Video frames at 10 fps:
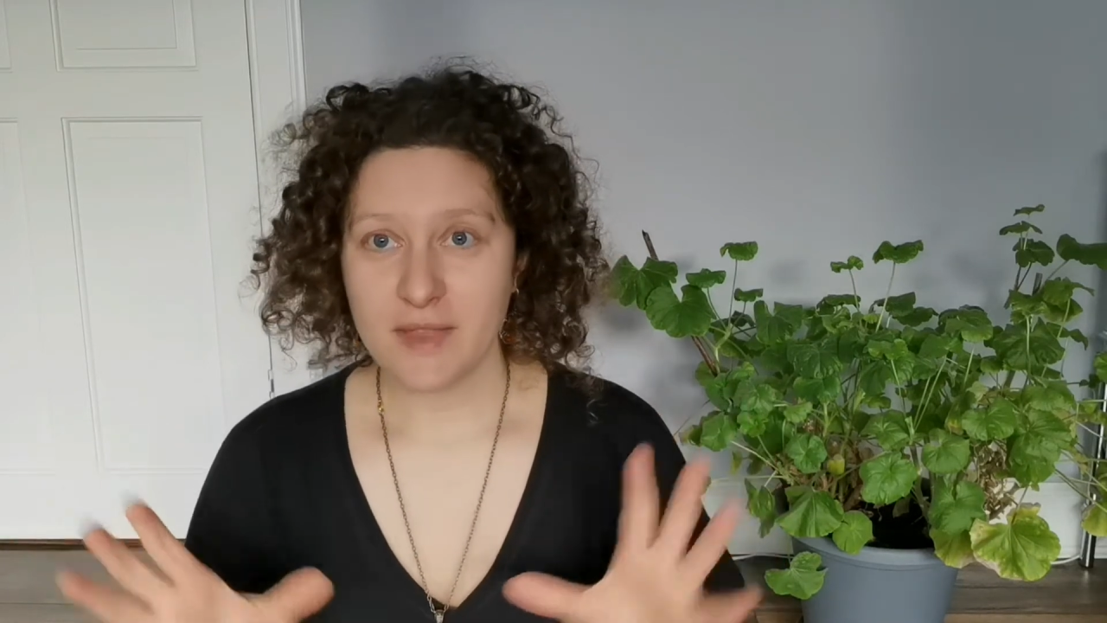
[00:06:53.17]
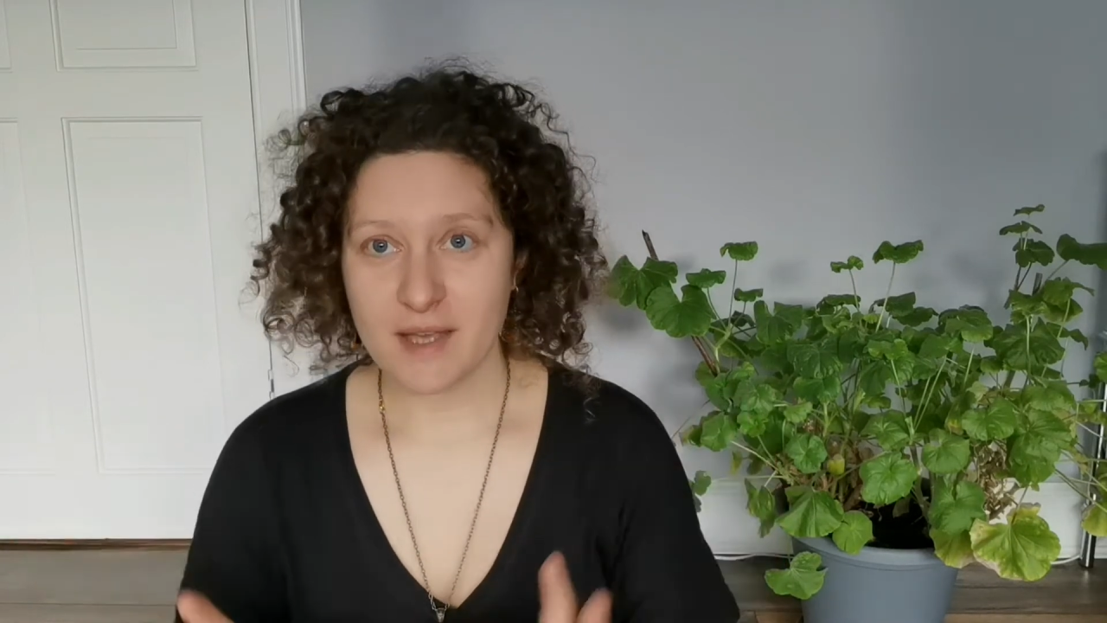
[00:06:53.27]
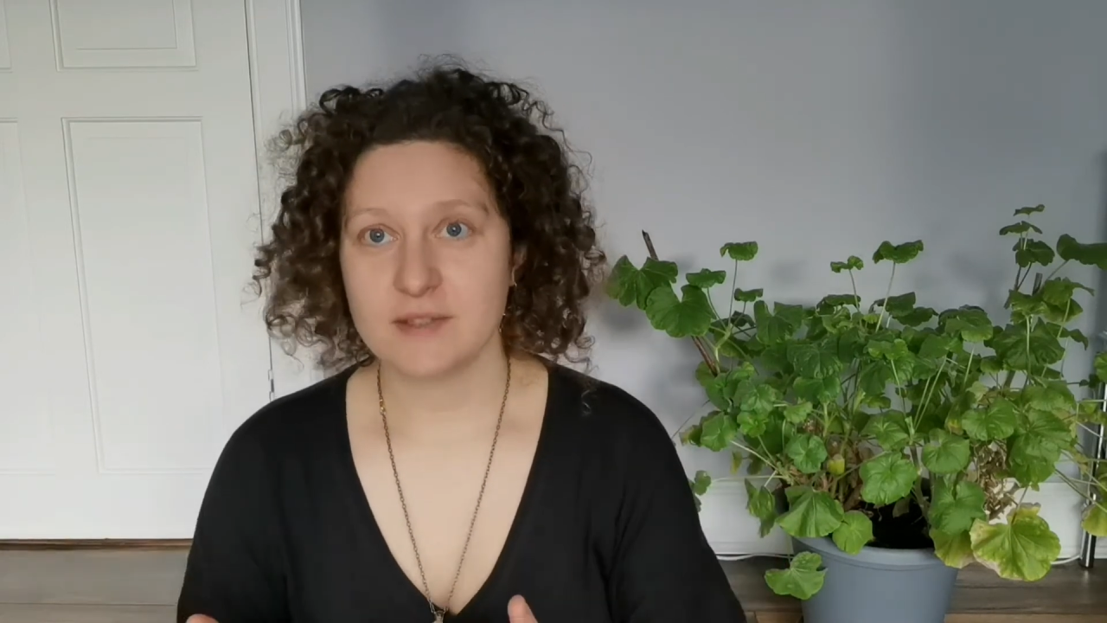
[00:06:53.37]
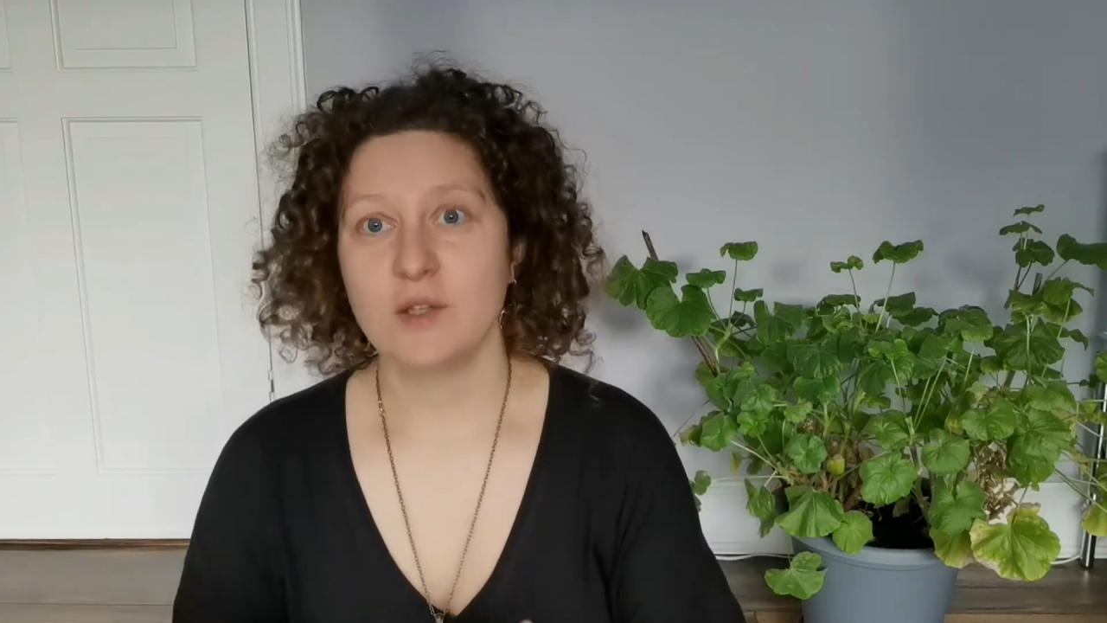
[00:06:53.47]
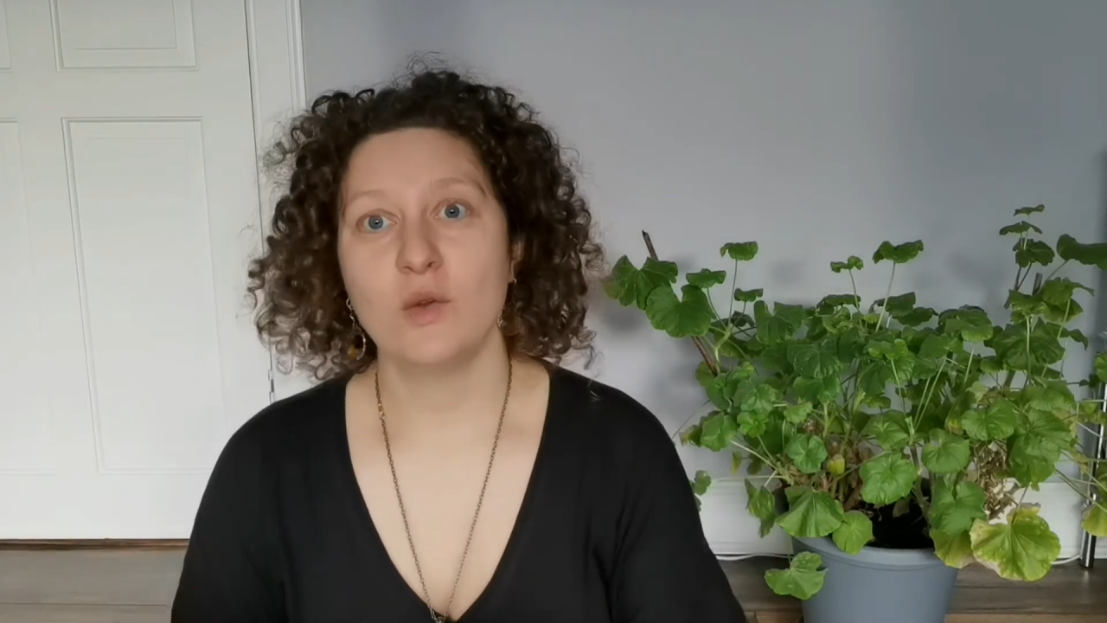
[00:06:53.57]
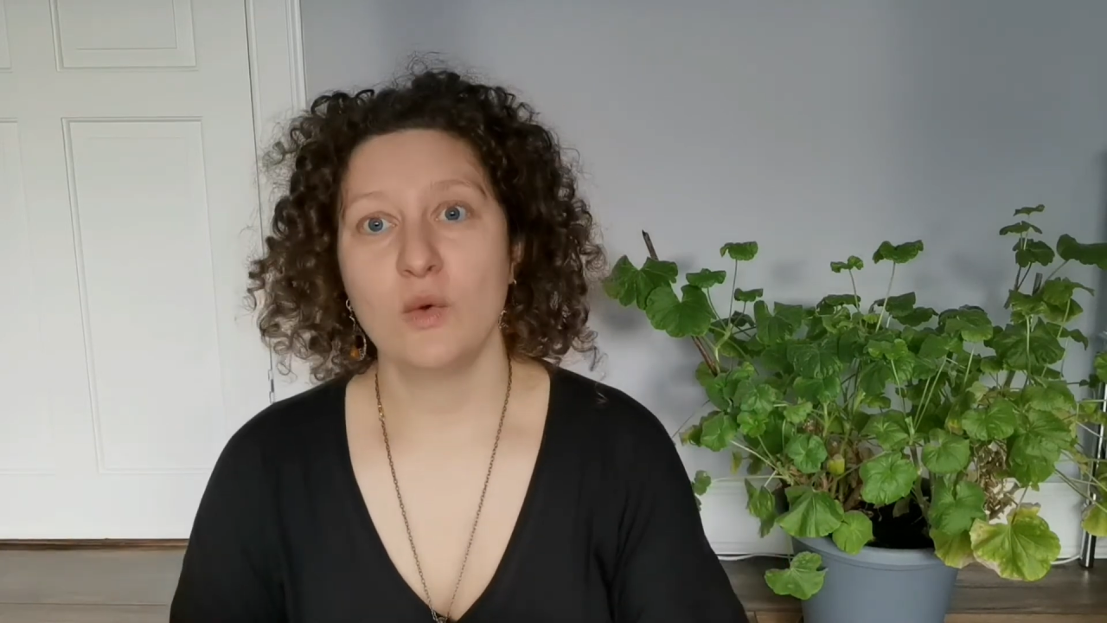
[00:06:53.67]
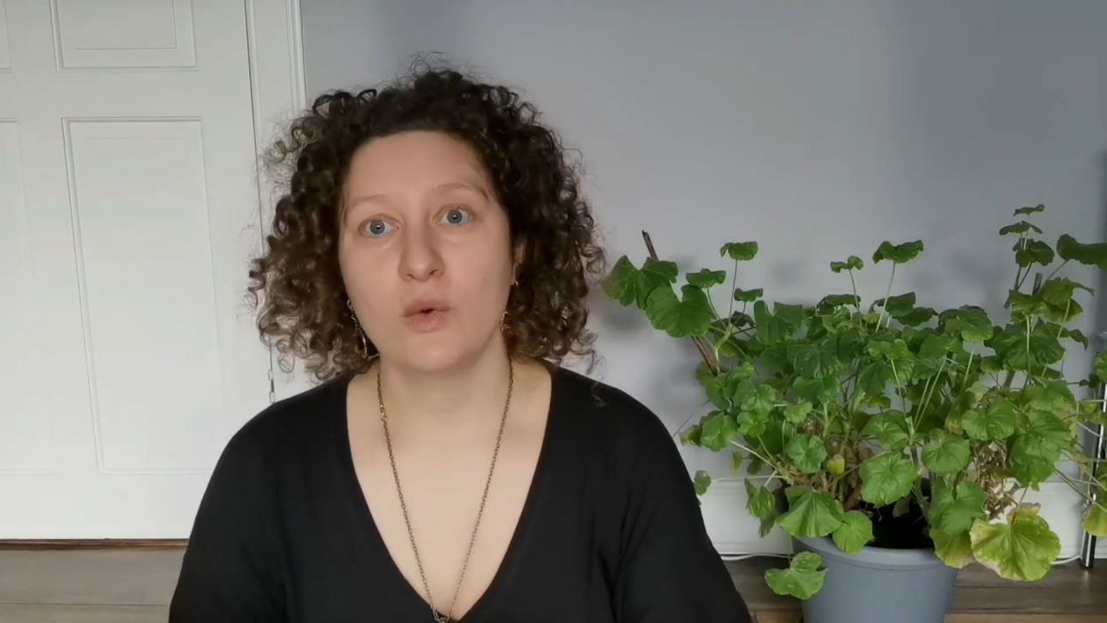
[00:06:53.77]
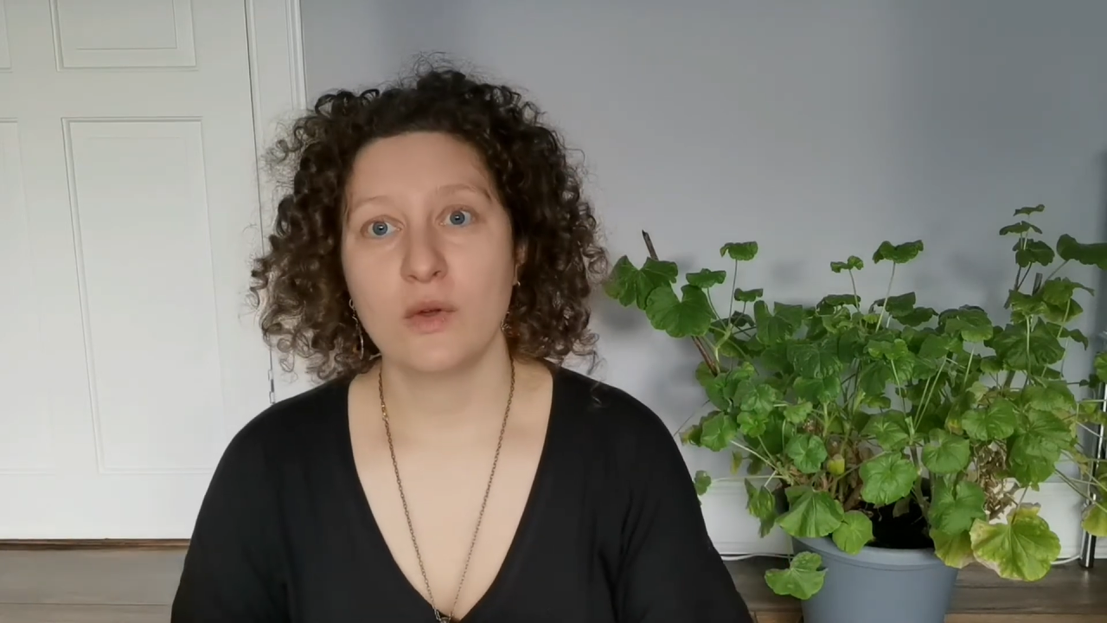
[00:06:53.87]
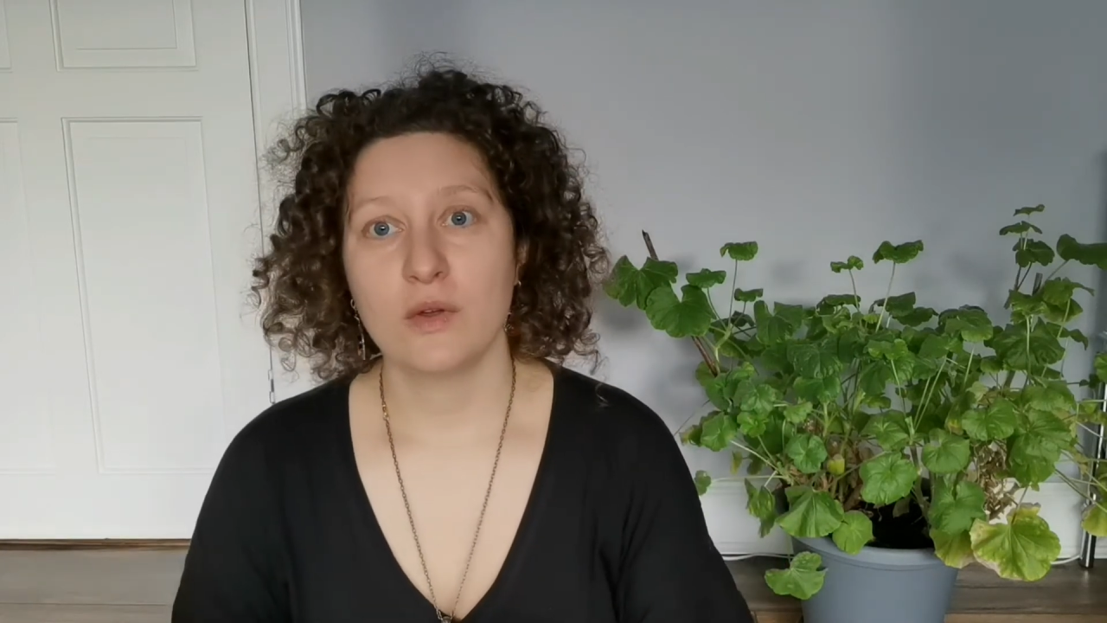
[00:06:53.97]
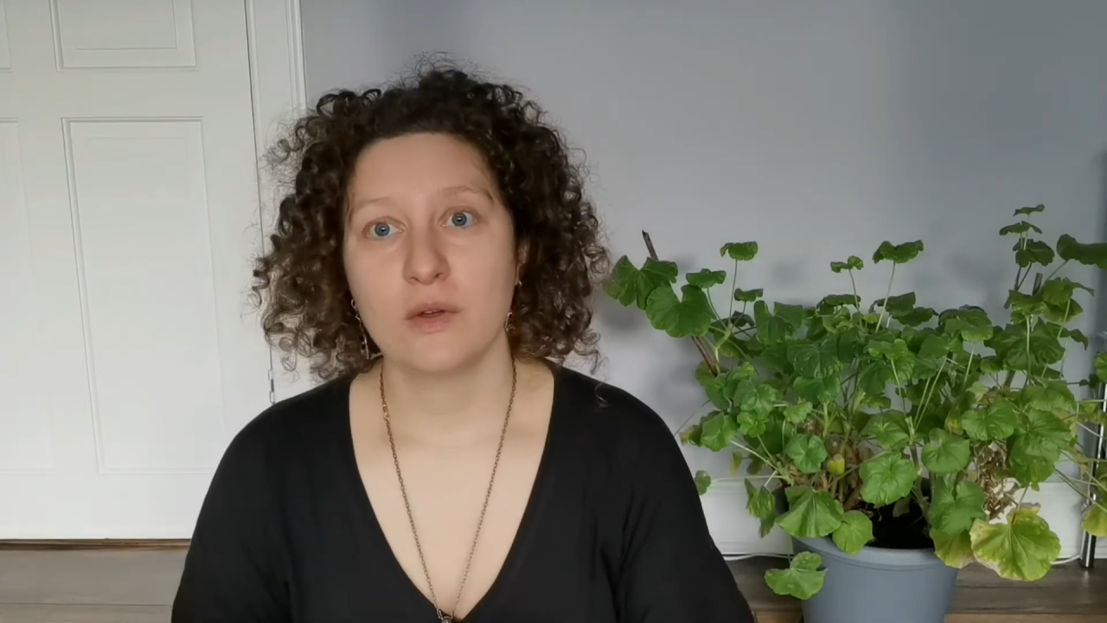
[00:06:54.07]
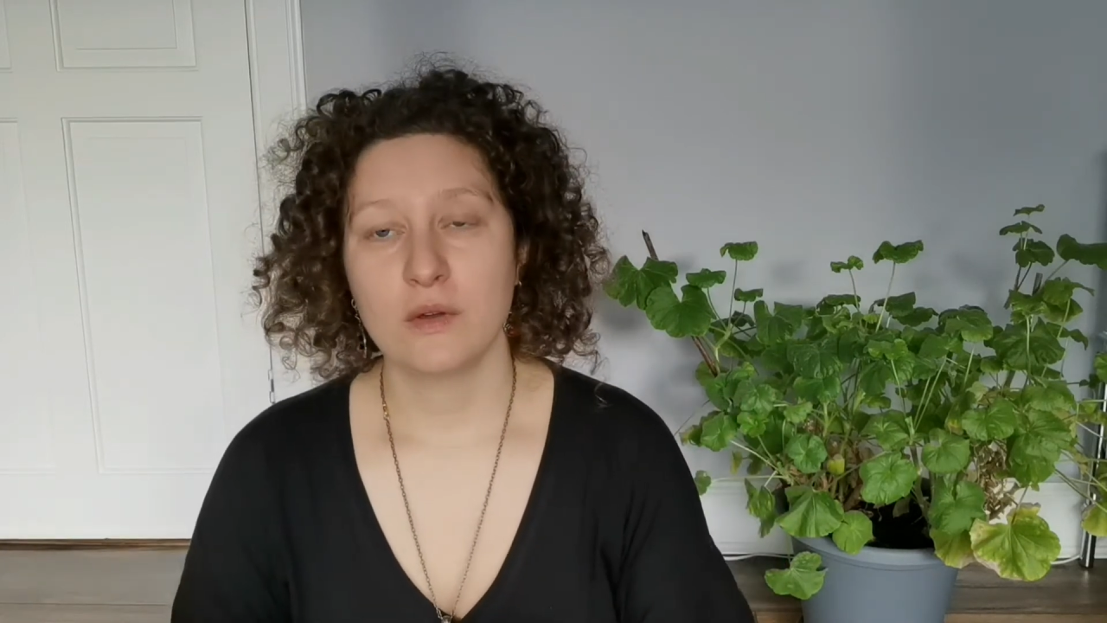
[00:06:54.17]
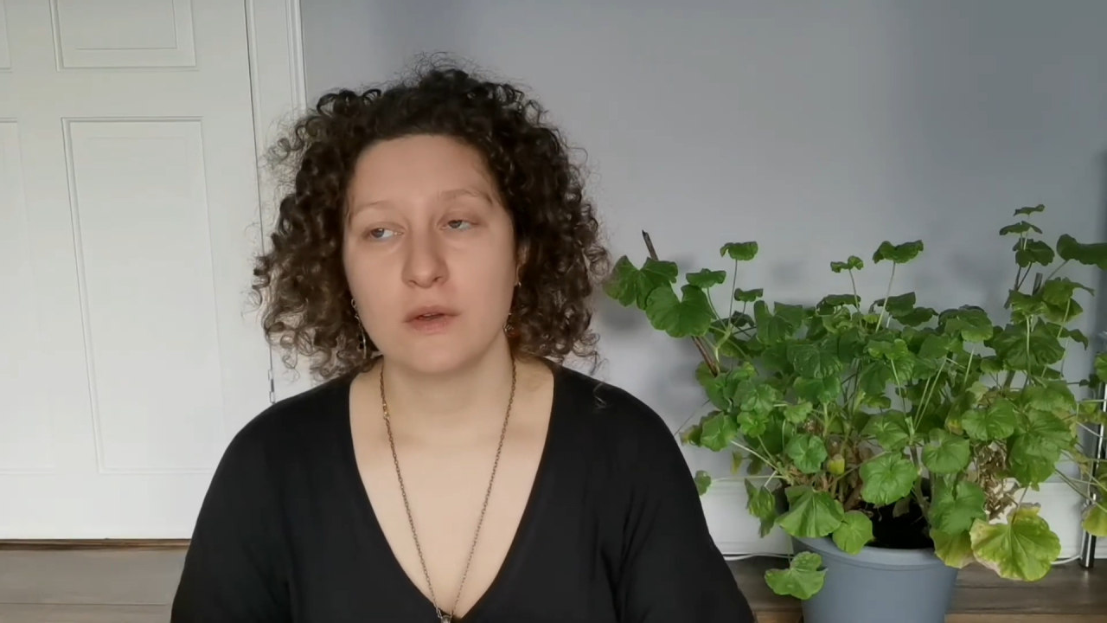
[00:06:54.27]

doesn't look,